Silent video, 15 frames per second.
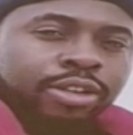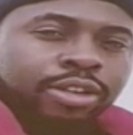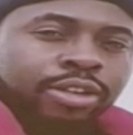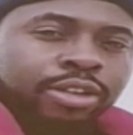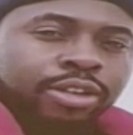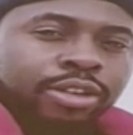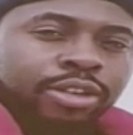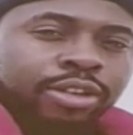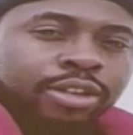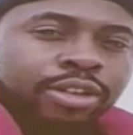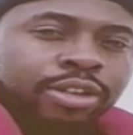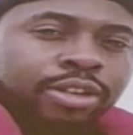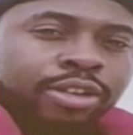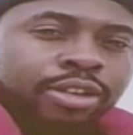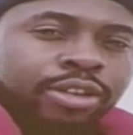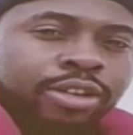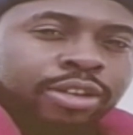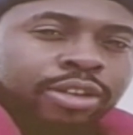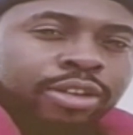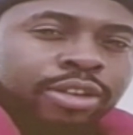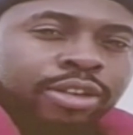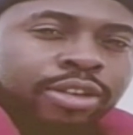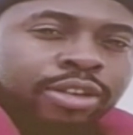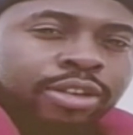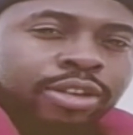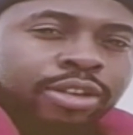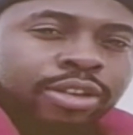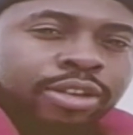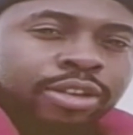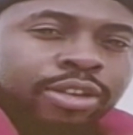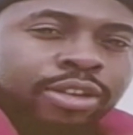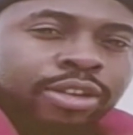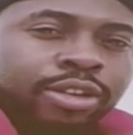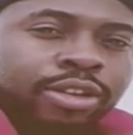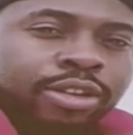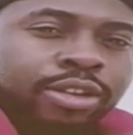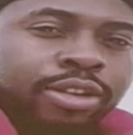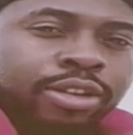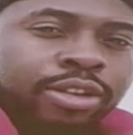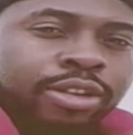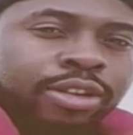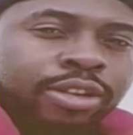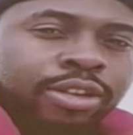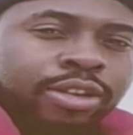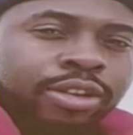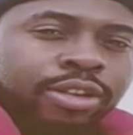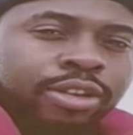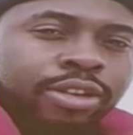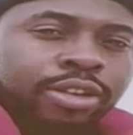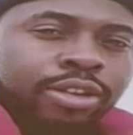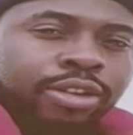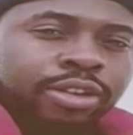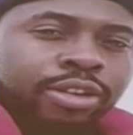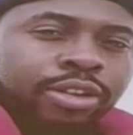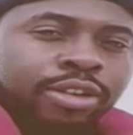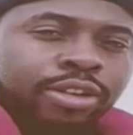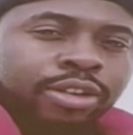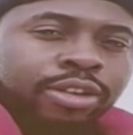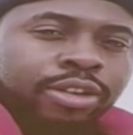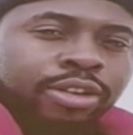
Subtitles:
(not speaking)